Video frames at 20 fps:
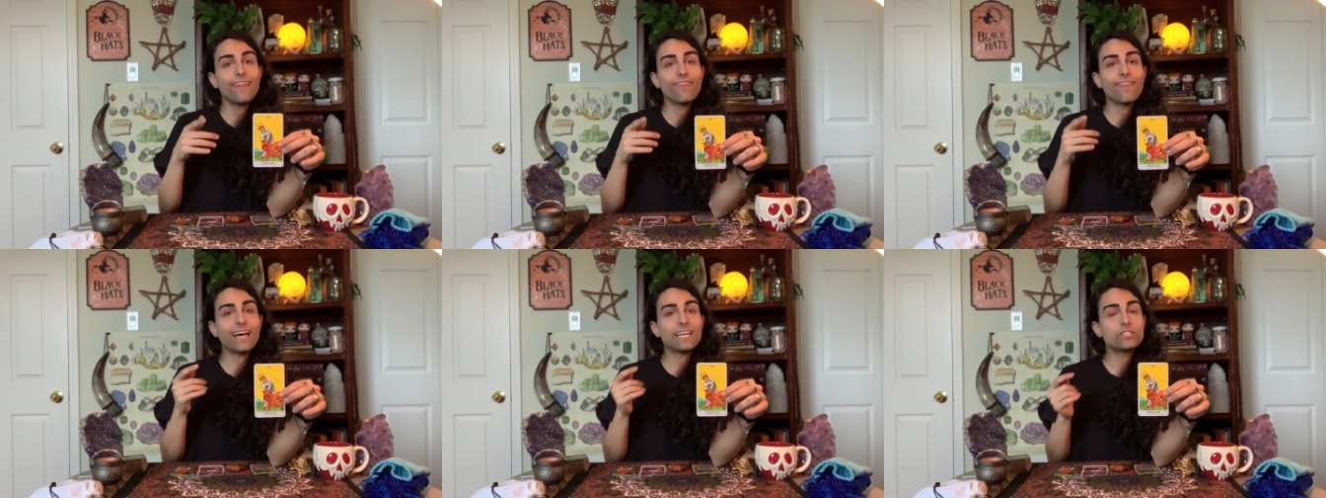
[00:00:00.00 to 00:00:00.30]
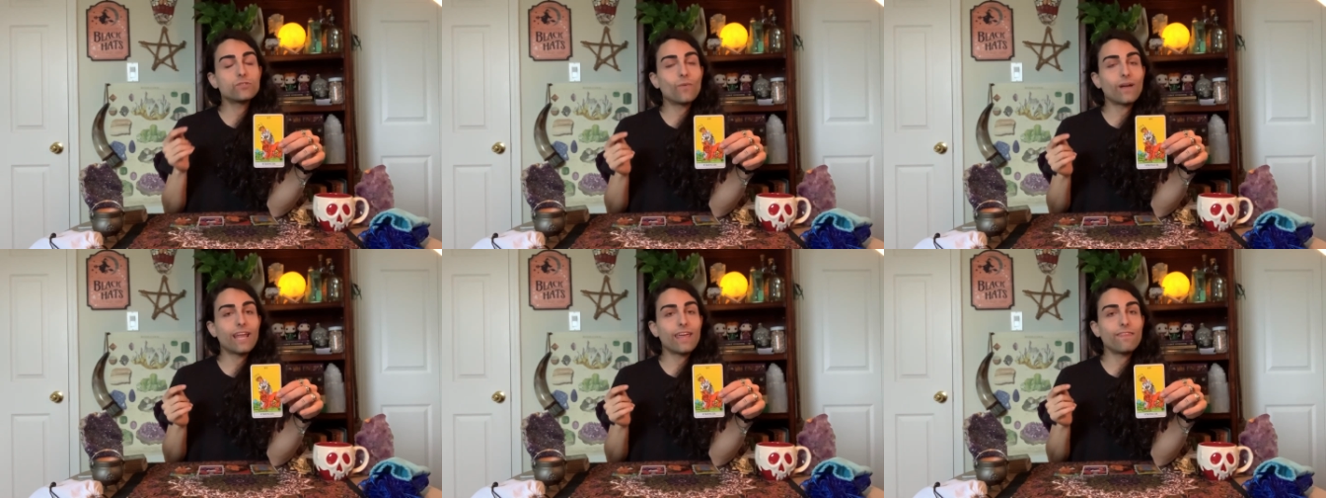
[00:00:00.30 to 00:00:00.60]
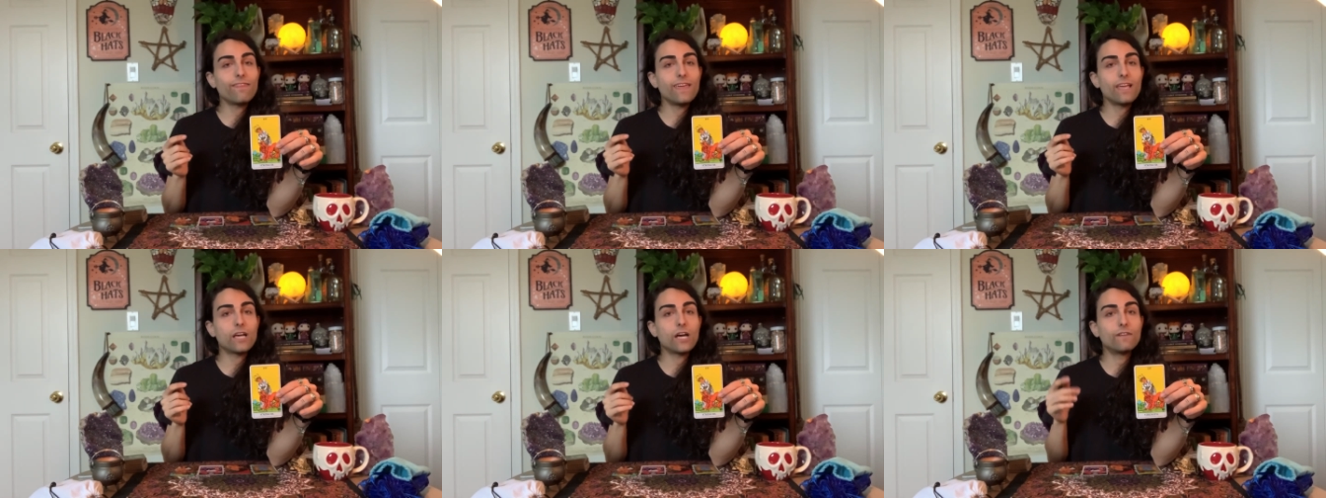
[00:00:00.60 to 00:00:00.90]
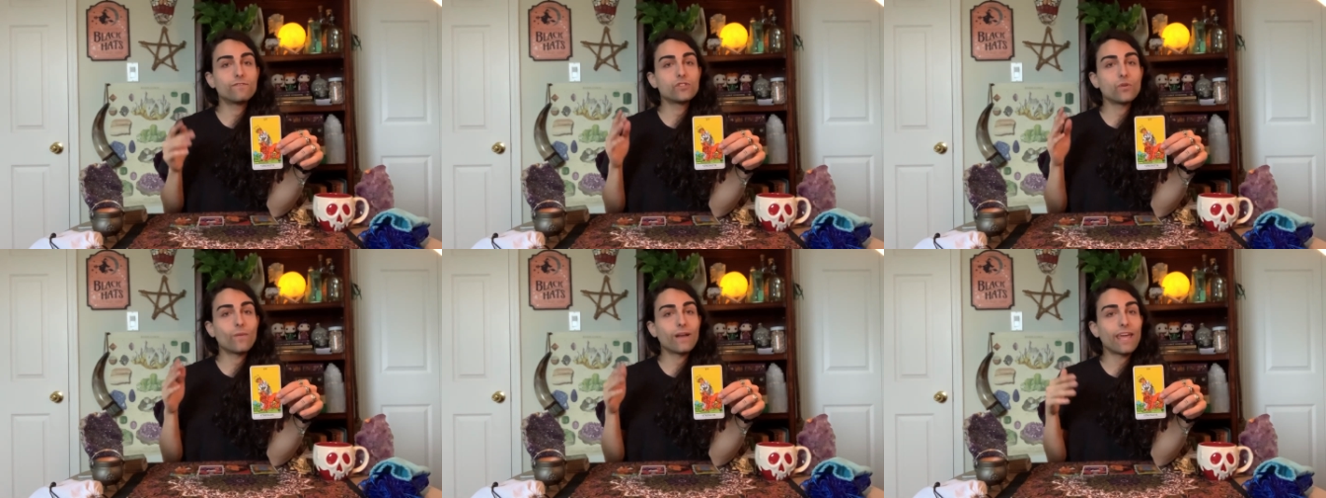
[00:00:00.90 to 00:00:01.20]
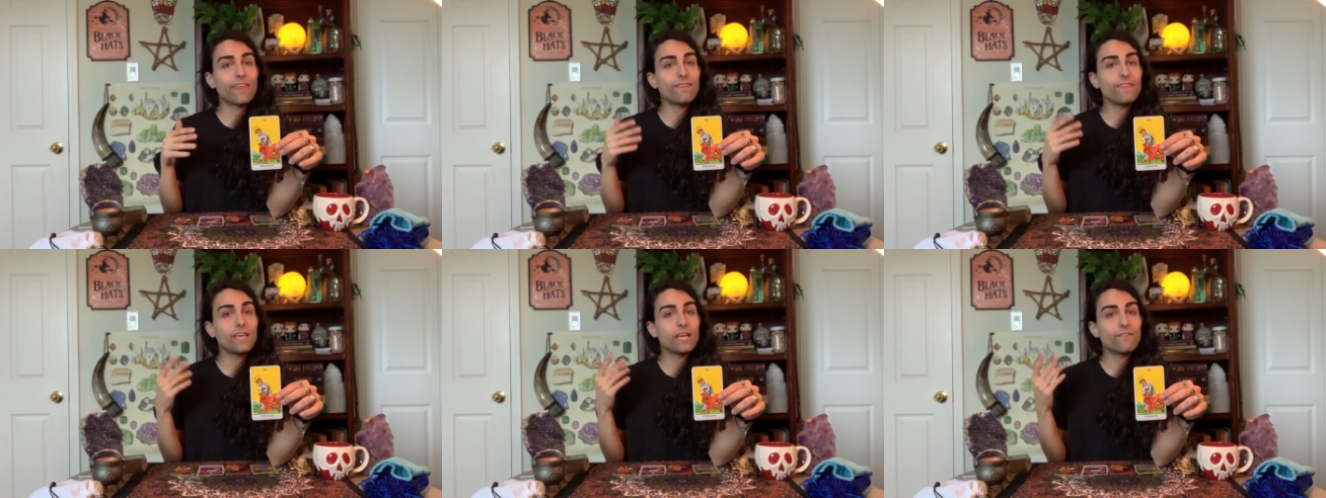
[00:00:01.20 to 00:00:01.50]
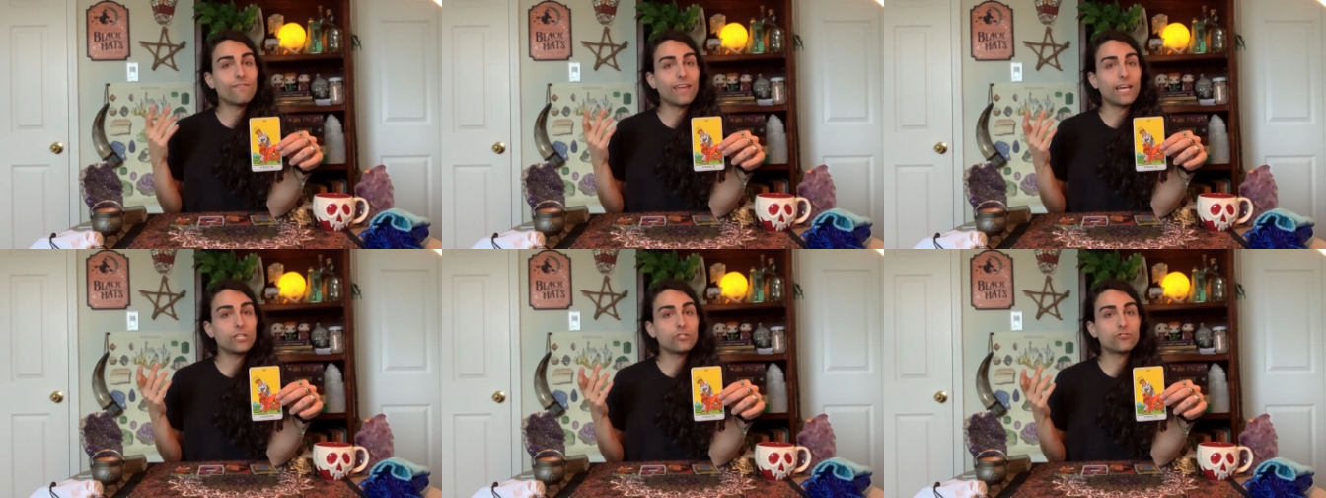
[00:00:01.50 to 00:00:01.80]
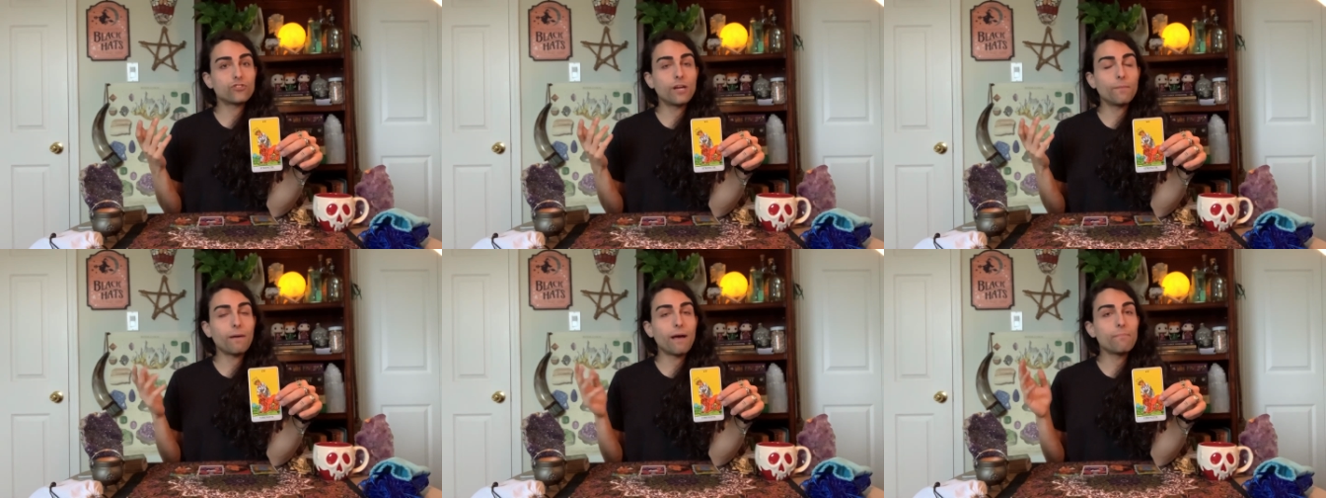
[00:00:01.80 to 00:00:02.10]
That's what I think of. So when I think of that
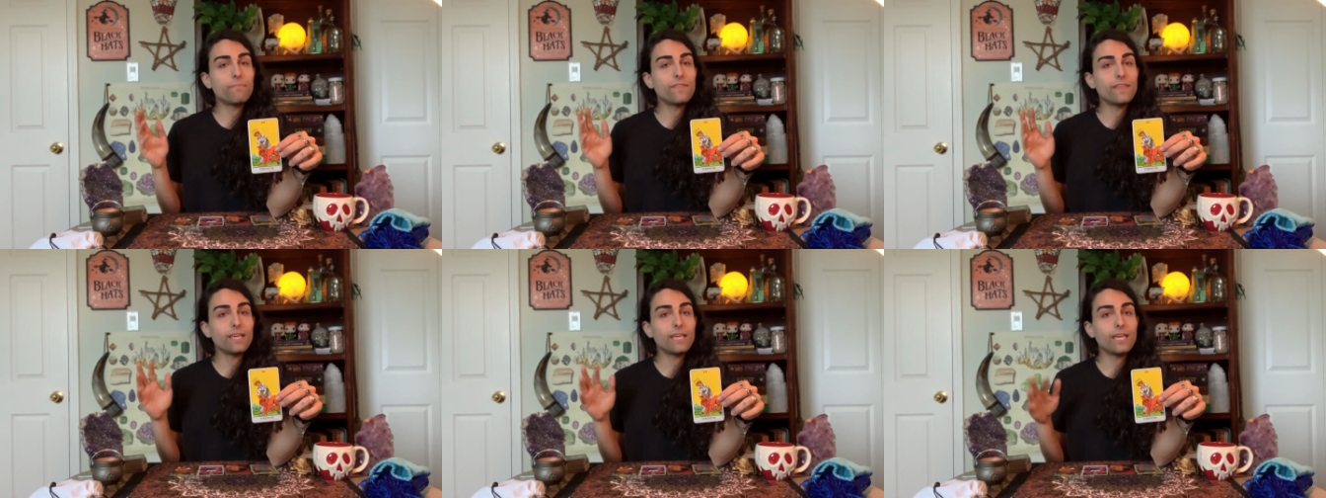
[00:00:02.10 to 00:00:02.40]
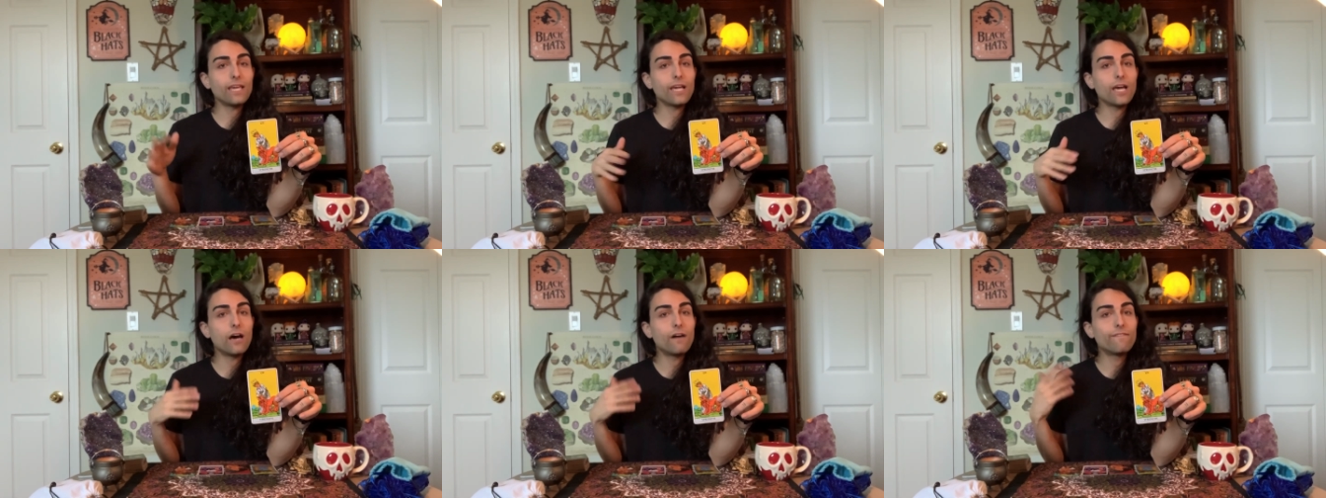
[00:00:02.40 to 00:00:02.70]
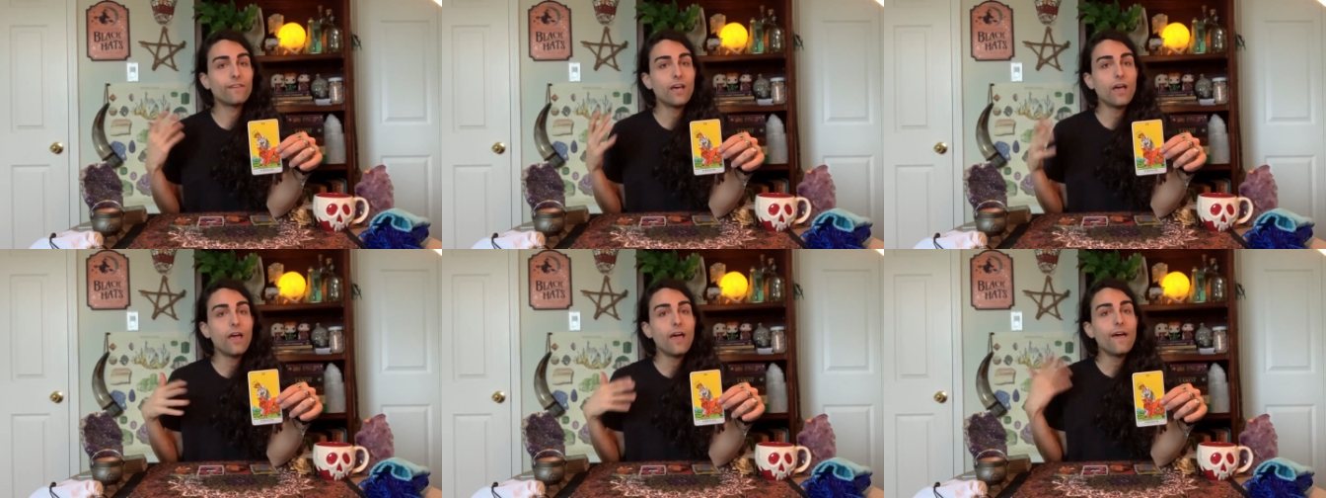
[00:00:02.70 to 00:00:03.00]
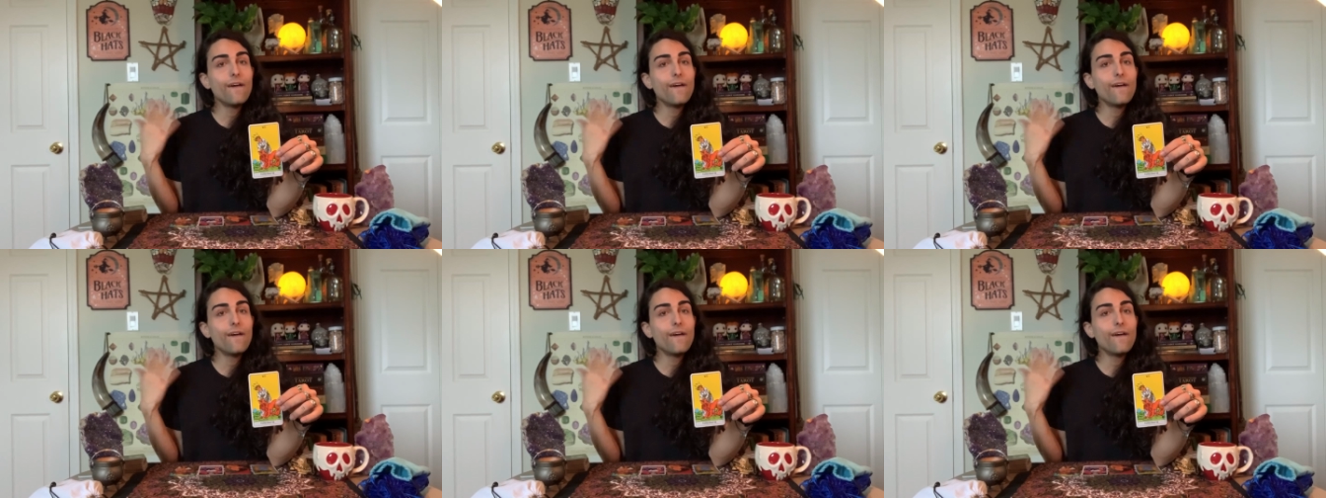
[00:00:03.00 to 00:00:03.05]
trip, I'm thinking of